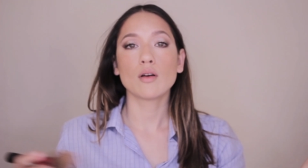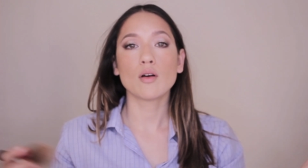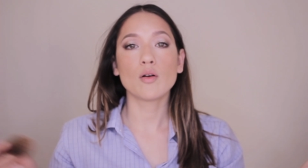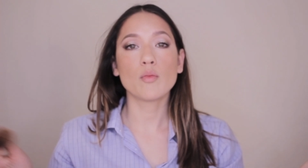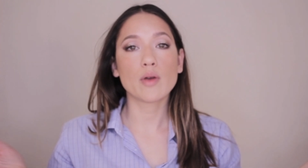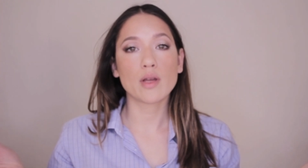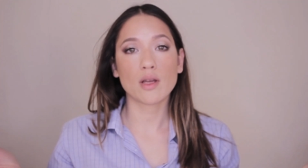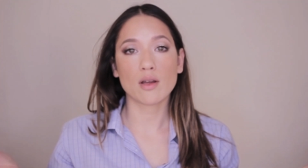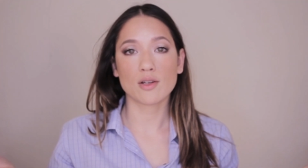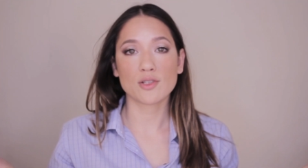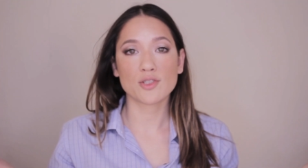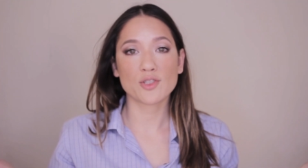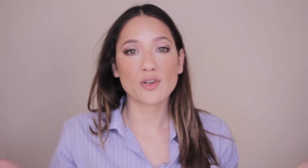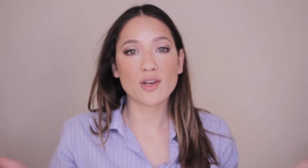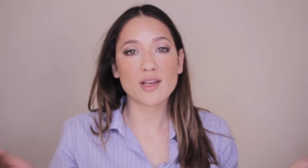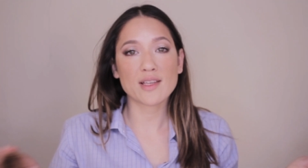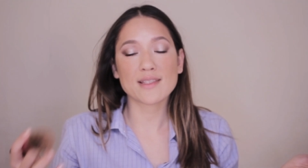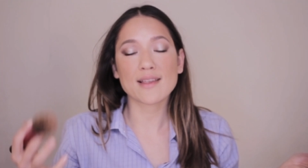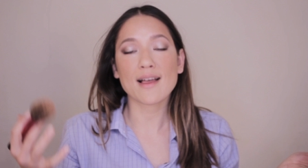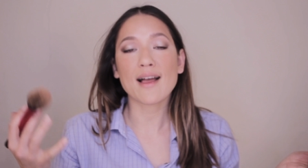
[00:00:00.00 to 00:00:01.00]
Oh my gosh, you
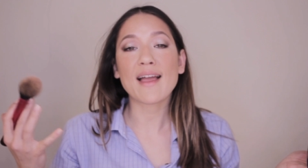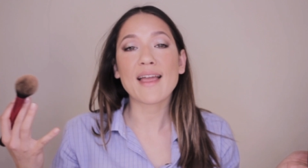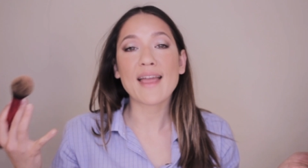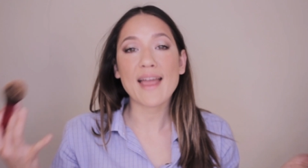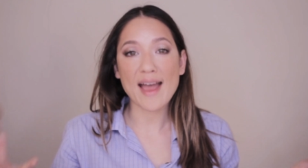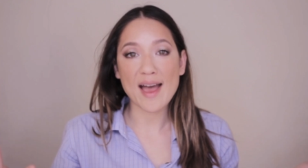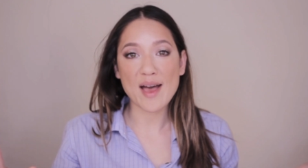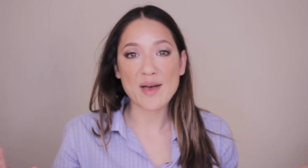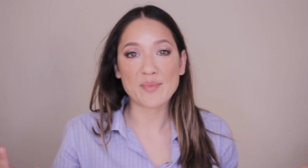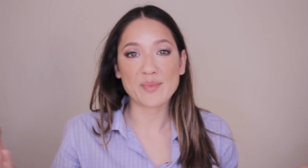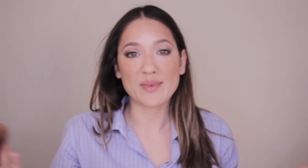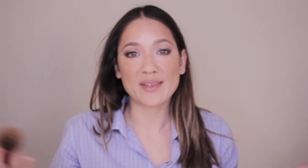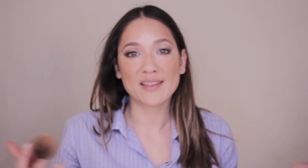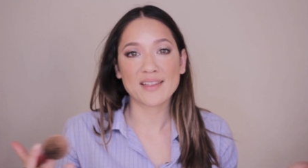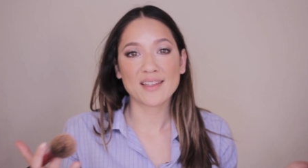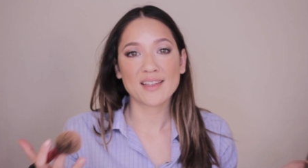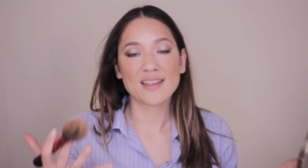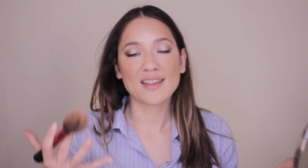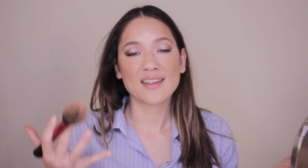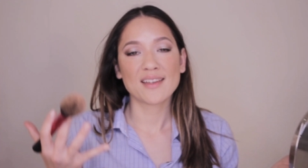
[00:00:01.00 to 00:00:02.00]
guys, I am
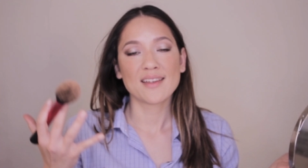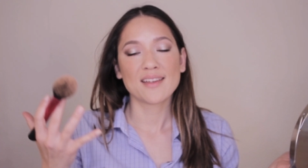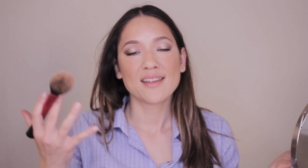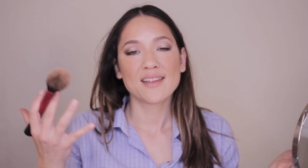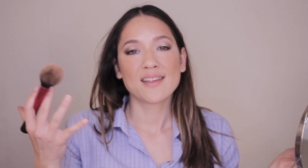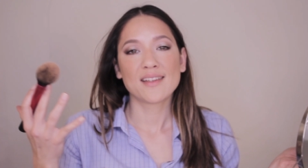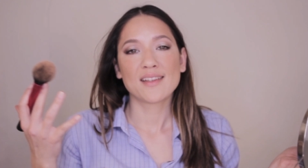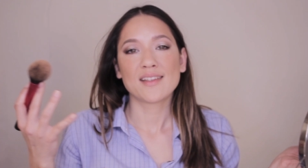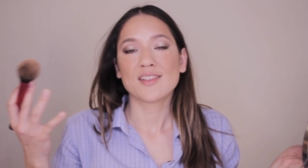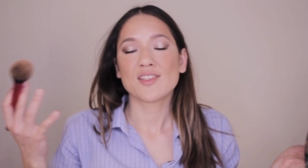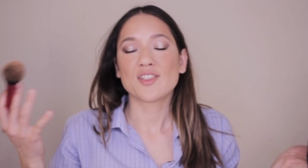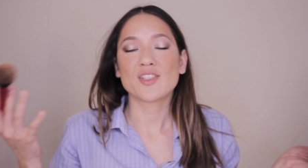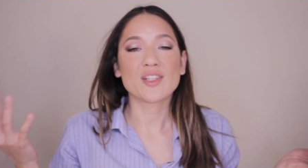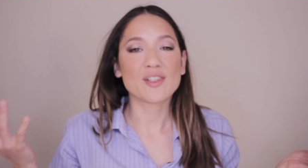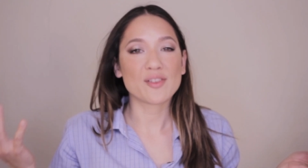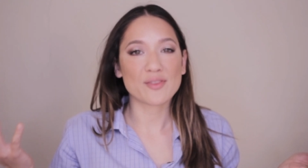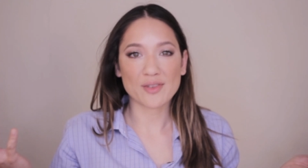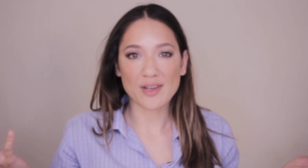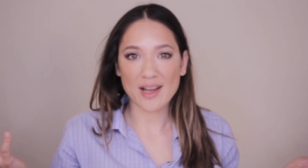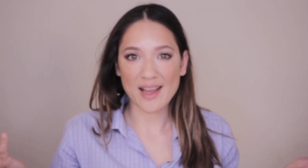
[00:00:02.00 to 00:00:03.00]

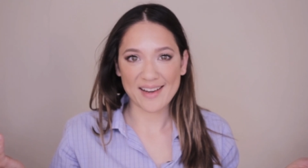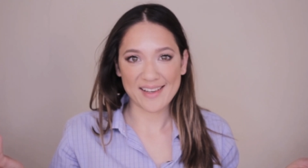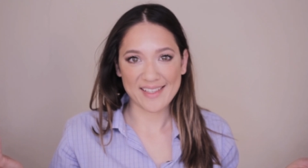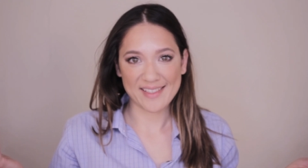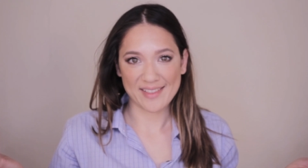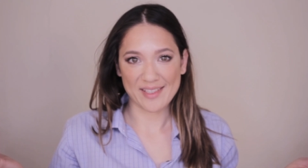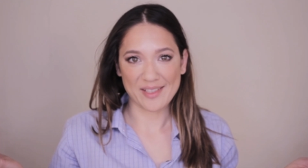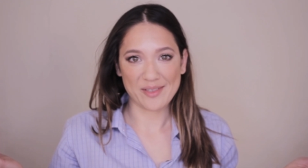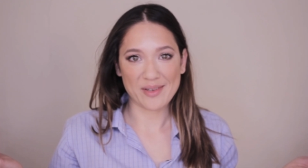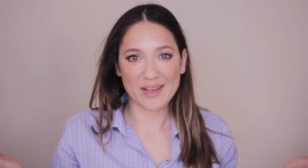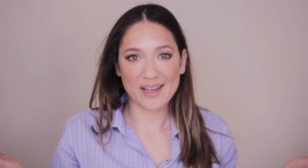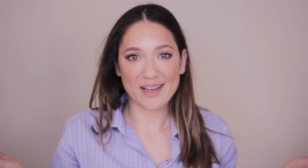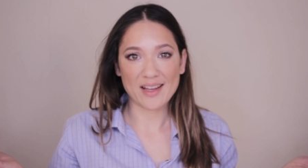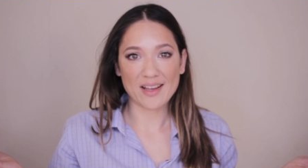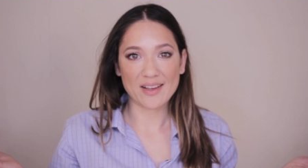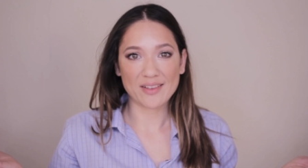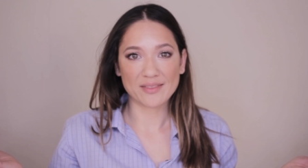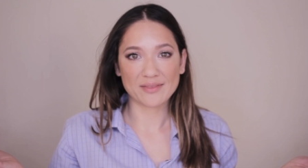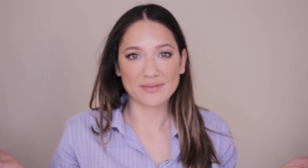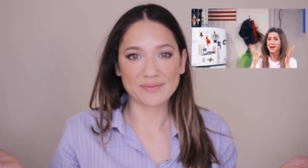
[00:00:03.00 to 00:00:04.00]
Jennifer Aniston right
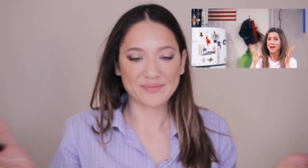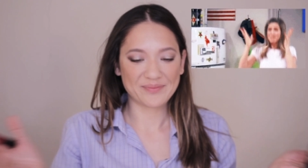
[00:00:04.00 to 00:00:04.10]
now.